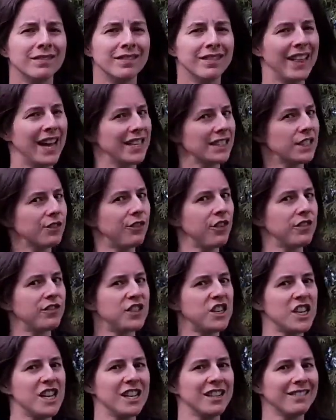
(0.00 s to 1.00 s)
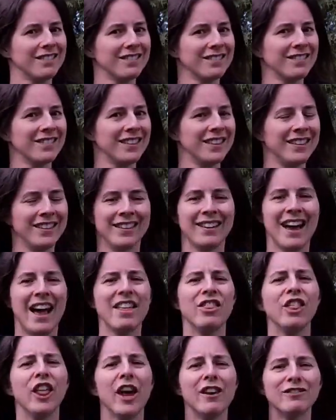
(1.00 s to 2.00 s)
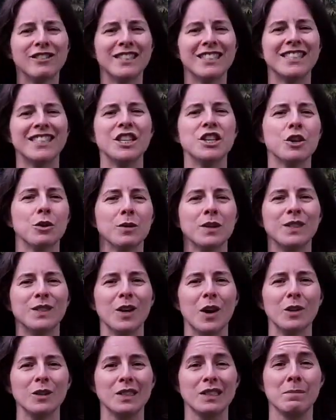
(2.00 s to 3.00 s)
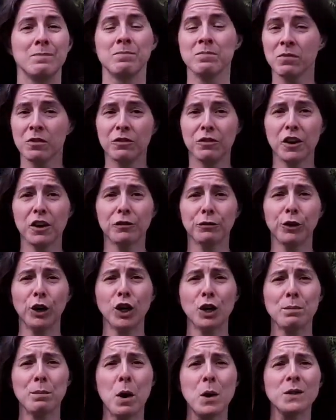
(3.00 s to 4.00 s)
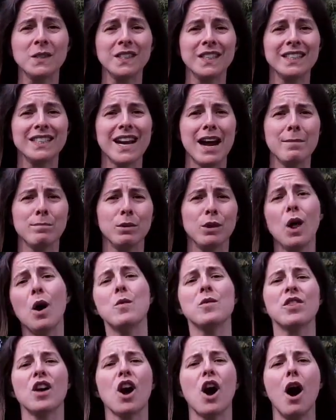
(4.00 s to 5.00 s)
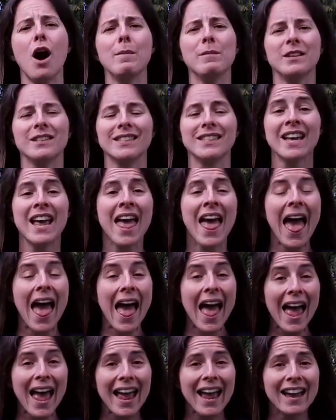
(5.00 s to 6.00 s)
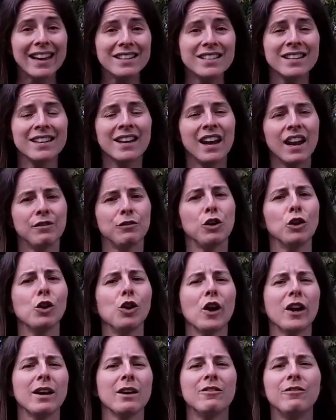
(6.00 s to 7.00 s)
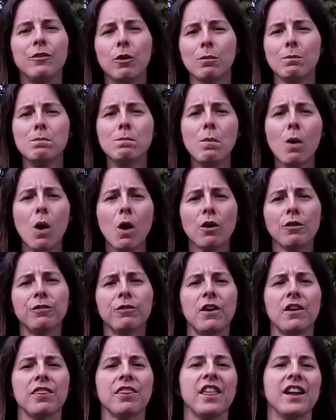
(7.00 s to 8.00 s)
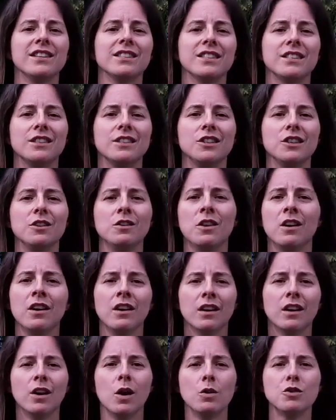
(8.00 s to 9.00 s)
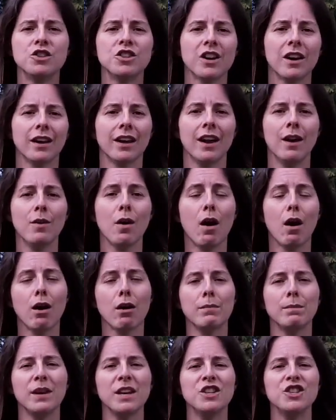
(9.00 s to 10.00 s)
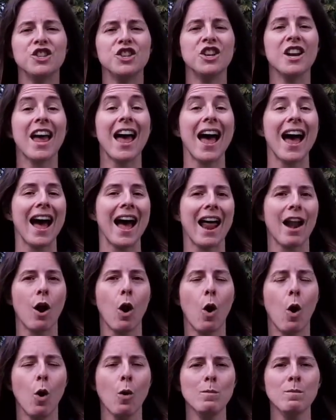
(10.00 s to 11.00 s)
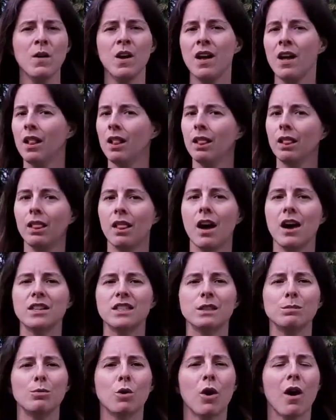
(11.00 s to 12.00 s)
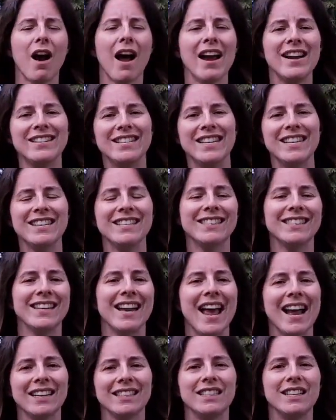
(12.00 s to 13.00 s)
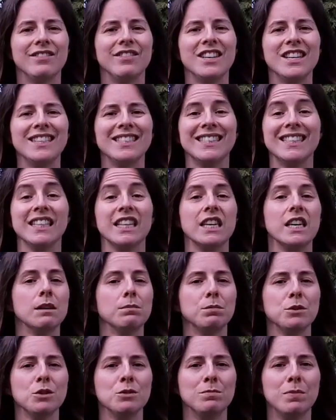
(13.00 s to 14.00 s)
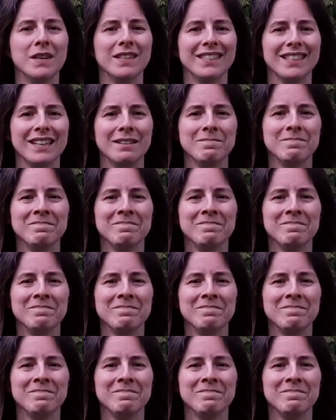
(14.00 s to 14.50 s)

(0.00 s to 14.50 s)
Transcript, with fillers: That's 15. I'd love to see your results. Feel free to post it down below in the comments. And if you're looking for more fun things to do, go check out RBG at home. Lots more ideas and activities to keep you busy.